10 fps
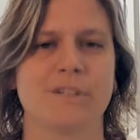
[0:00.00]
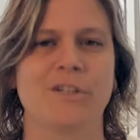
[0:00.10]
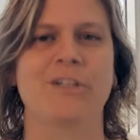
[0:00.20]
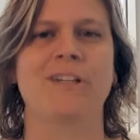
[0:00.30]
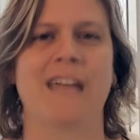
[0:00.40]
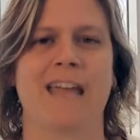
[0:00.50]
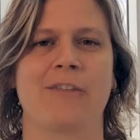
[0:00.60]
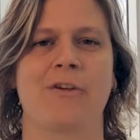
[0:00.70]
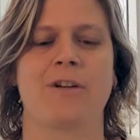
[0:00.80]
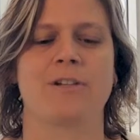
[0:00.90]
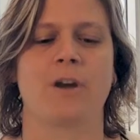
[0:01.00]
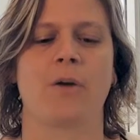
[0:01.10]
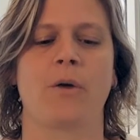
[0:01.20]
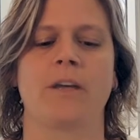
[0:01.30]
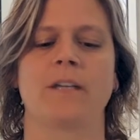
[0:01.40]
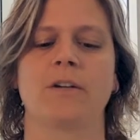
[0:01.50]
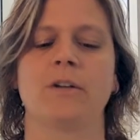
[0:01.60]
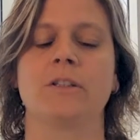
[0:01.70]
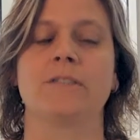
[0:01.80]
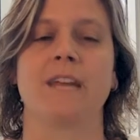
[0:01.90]
Good landlords are going to
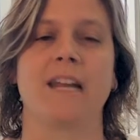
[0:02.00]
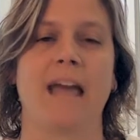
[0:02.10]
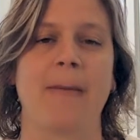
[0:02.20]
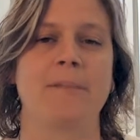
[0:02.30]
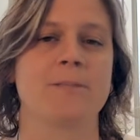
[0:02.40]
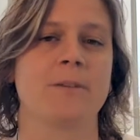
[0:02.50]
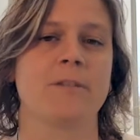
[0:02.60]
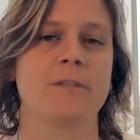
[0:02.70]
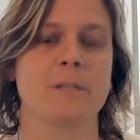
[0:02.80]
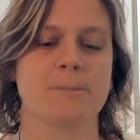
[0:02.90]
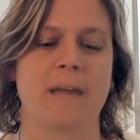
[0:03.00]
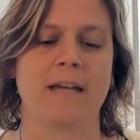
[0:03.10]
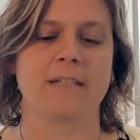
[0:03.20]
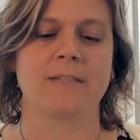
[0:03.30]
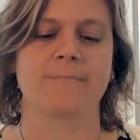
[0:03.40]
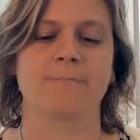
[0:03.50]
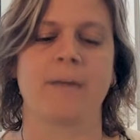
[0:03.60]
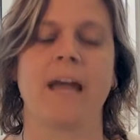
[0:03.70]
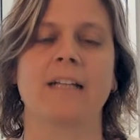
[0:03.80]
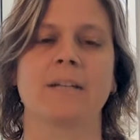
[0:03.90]
cultivate an atmosphere of respect by
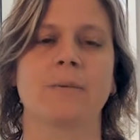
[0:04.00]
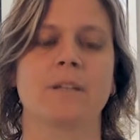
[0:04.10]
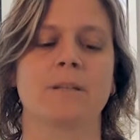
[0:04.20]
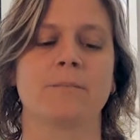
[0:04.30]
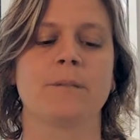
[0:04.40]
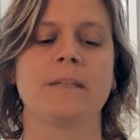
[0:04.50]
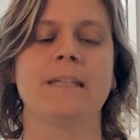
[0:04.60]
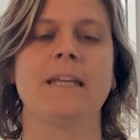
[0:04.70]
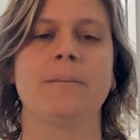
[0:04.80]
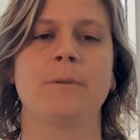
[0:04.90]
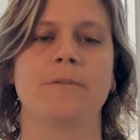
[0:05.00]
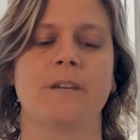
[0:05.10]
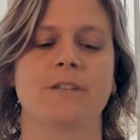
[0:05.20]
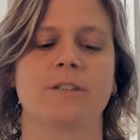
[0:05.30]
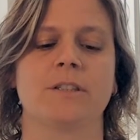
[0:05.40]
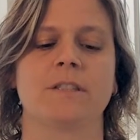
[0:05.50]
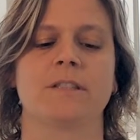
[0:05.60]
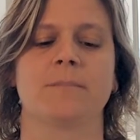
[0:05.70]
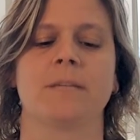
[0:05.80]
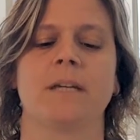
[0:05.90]
acting with complete
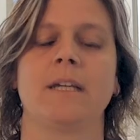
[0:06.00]
professionalism,